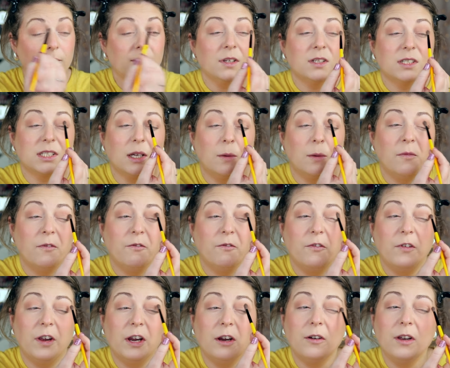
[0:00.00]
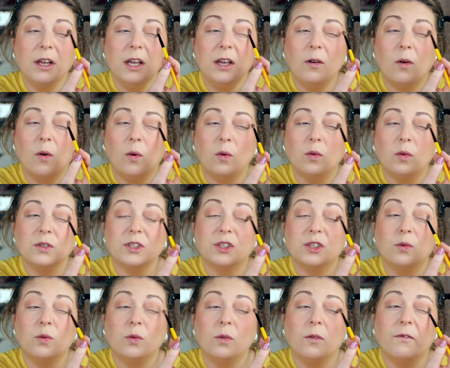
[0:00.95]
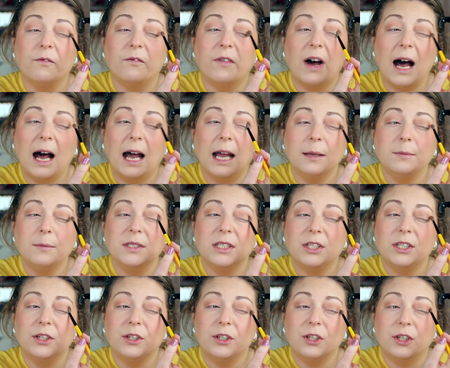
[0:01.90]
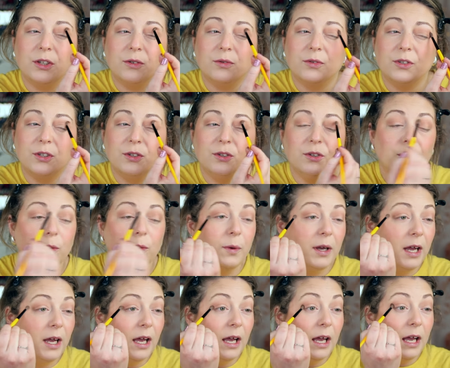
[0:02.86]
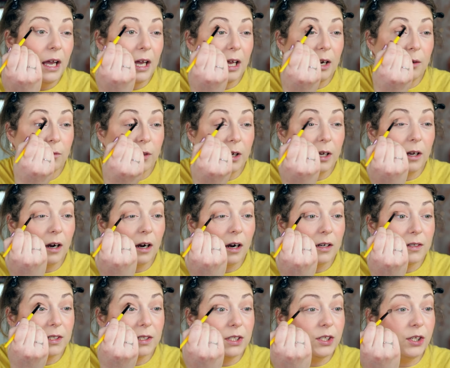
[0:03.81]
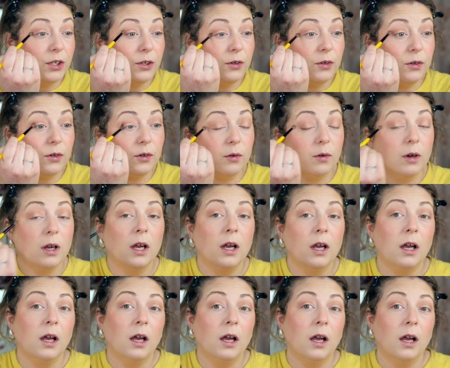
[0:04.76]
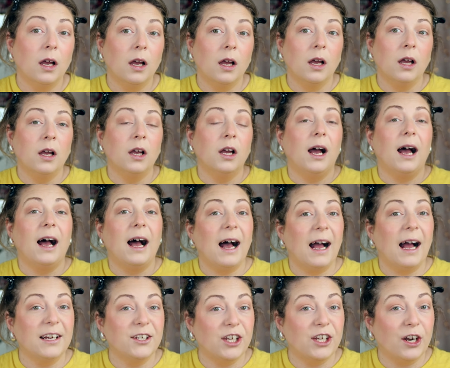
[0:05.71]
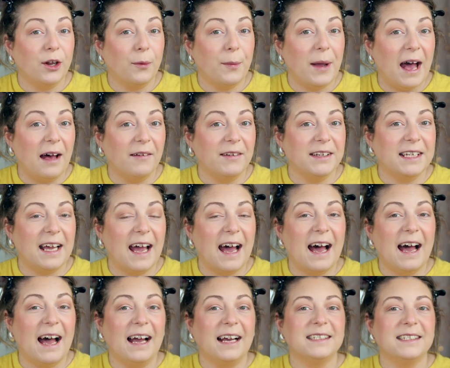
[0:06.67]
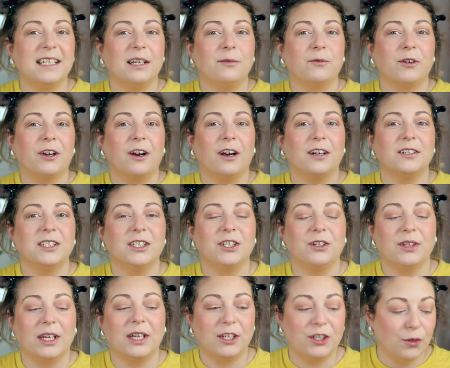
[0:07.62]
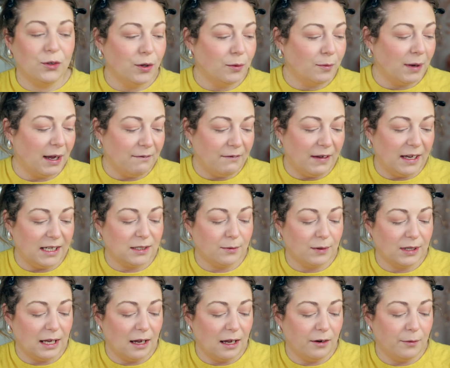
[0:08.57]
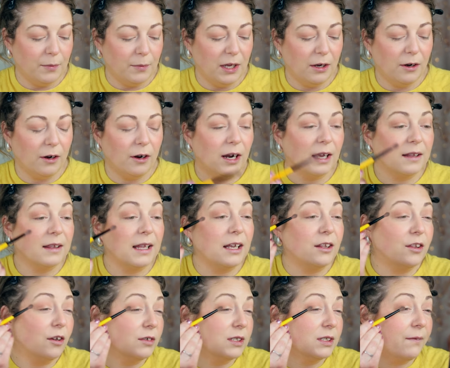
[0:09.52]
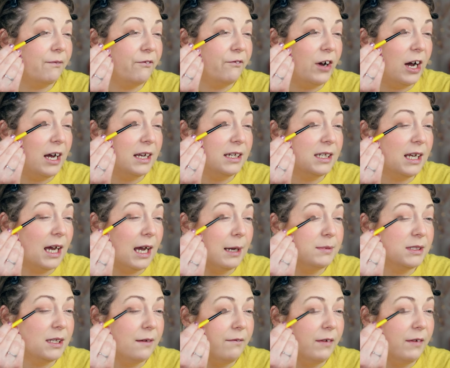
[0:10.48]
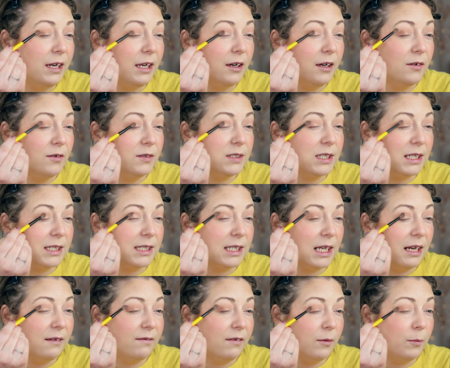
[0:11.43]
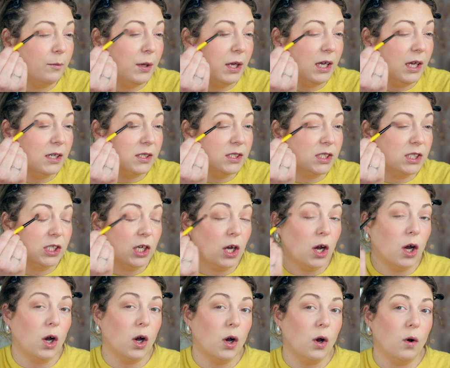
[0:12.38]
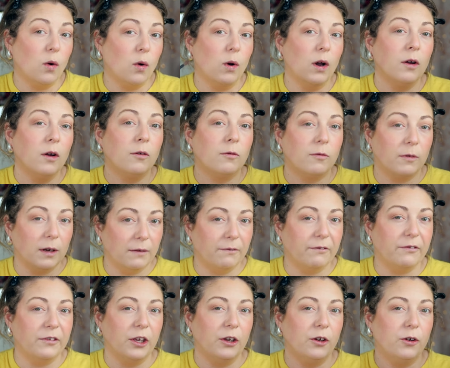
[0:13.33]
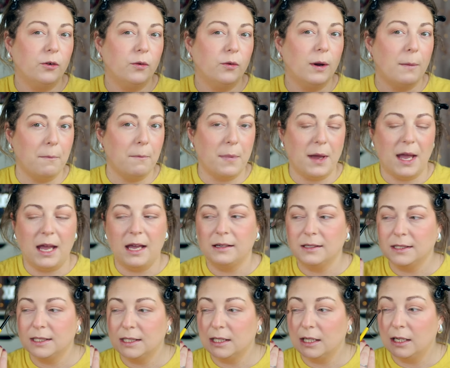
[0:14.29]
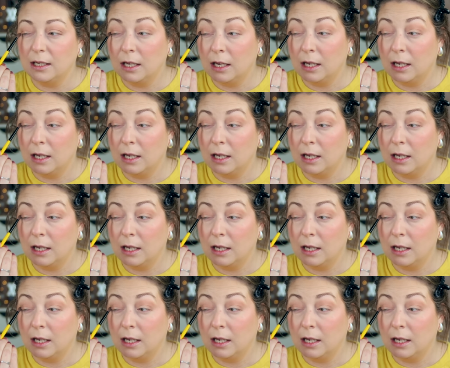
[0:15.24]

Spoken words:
some very old school vibes to YouTube in regards to eyeshadow palette tags, in regards to, like, doing my face without a mirror and, like, those fun types of videos instead of it being so review based.